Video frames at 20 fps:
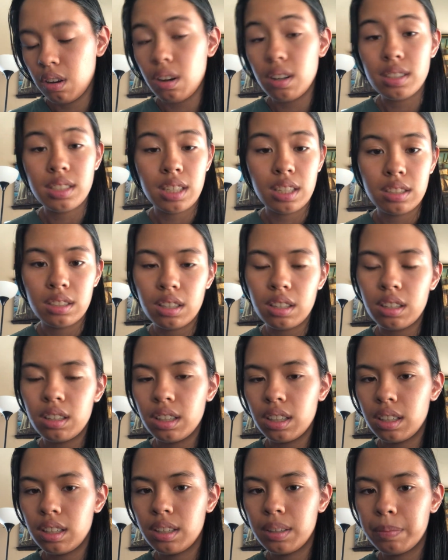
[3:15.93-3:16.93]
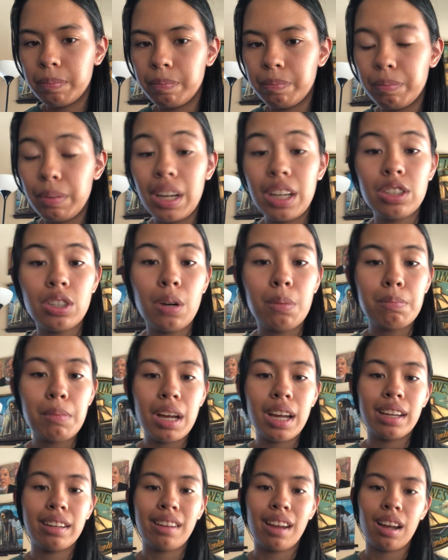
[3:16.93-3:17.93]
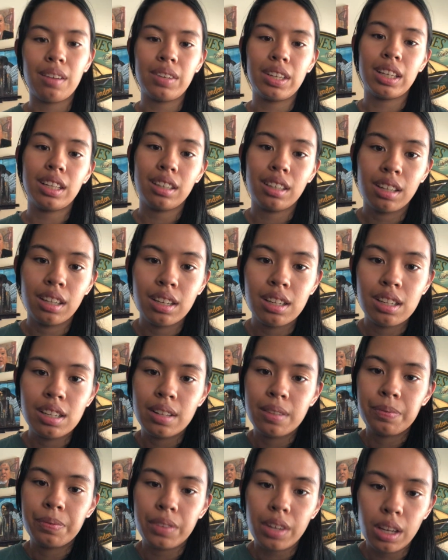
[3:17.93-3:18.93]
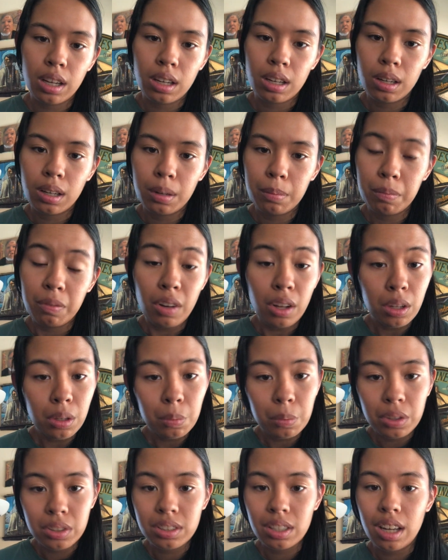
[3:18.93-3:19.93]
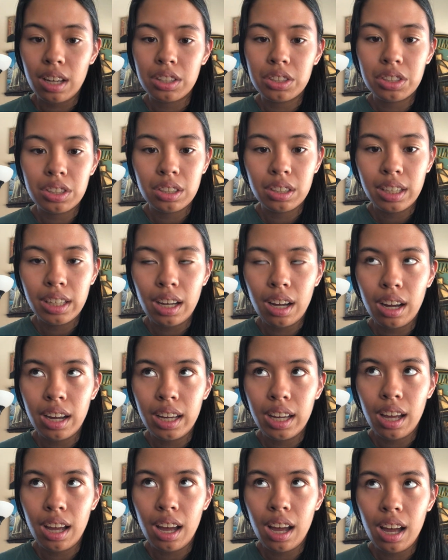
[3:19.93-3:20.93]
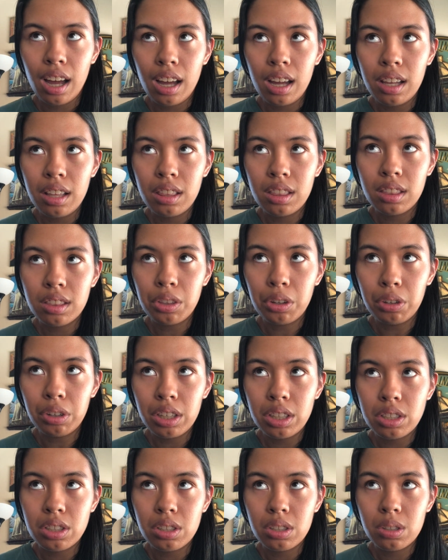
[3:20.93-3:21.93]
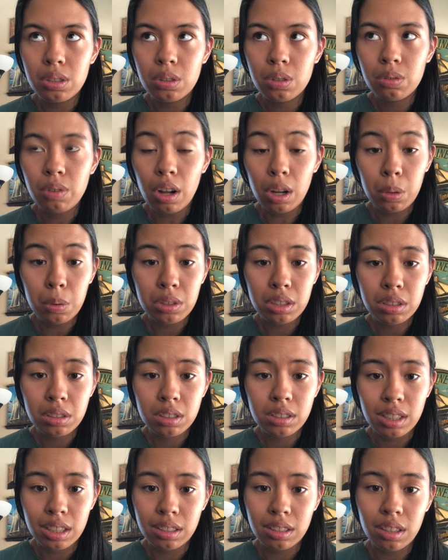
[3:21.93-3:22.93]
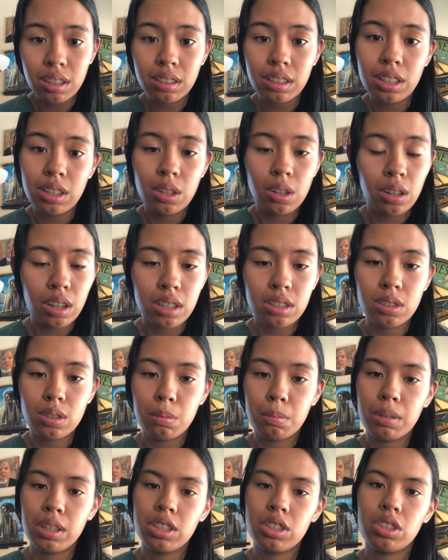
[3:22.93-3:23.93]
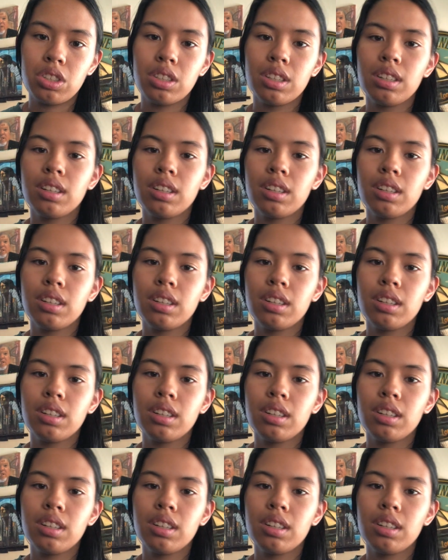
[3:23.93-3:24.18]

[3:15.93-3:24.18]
TikTok. That I don't mind having followers. Actually, I had 32 followers on TikTok. Thank you guys so much.